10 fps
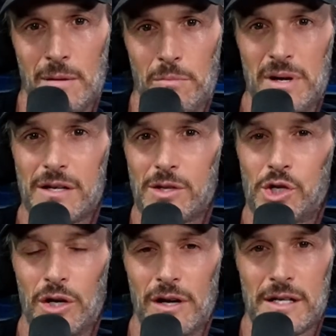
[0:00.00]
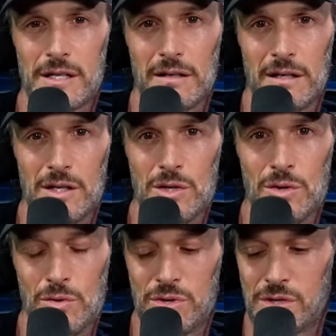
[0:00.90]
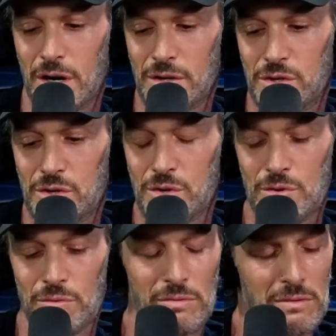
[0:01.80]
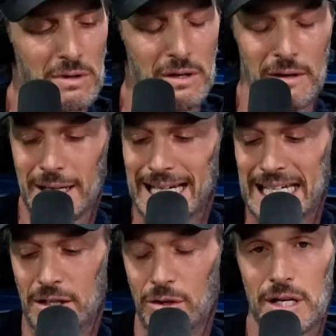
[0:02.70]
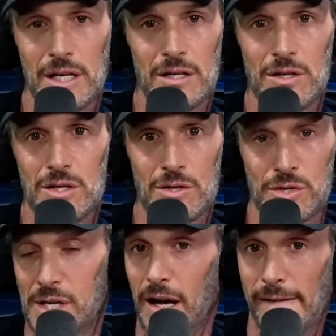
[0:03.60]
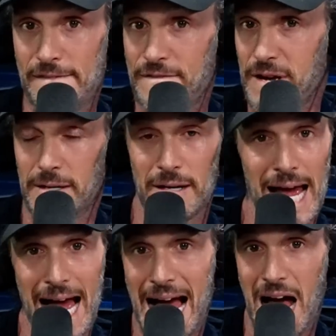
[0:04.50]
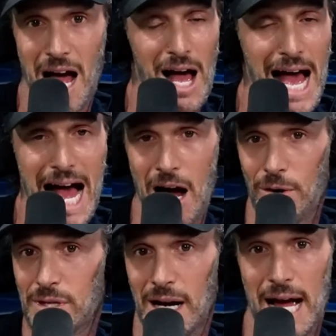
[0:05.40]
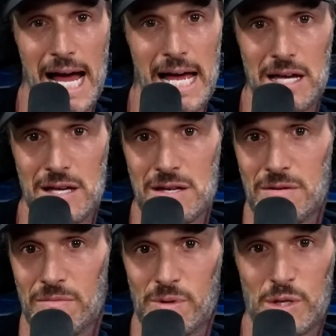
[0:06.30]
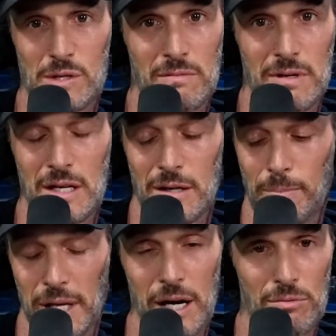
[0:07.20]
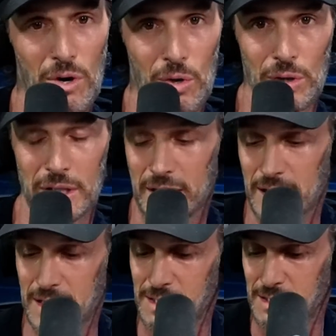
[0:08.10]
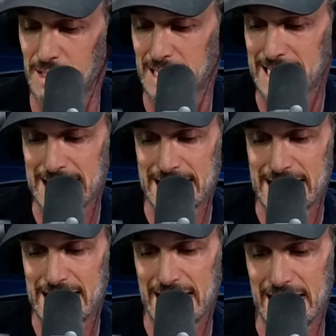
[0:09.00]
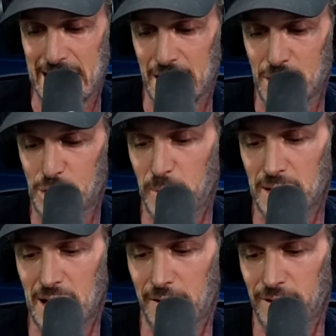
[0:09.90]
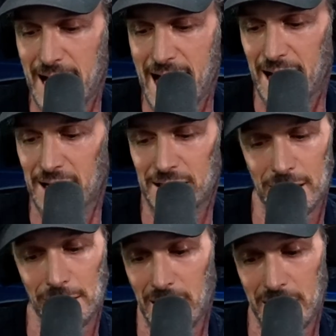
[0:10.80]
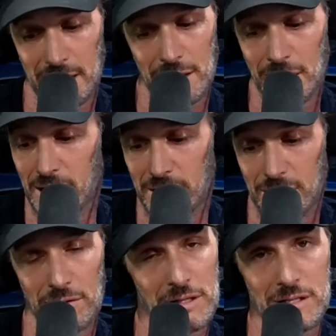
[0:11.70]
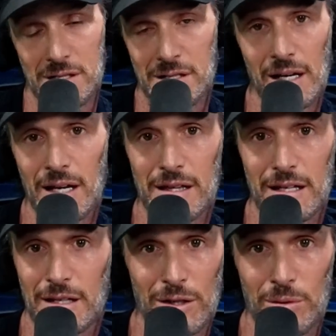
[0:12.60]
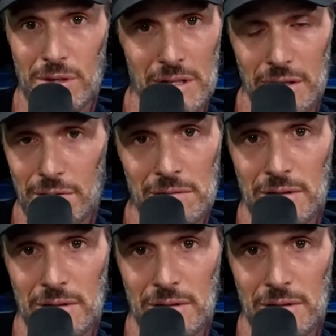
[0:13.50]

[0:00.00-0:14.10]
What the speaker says: because it sure doesn't, you start to look at yourself and how did I, play a role in this? And you speak to every addict and they're like, yeah, dude, this has got nothing to do with you.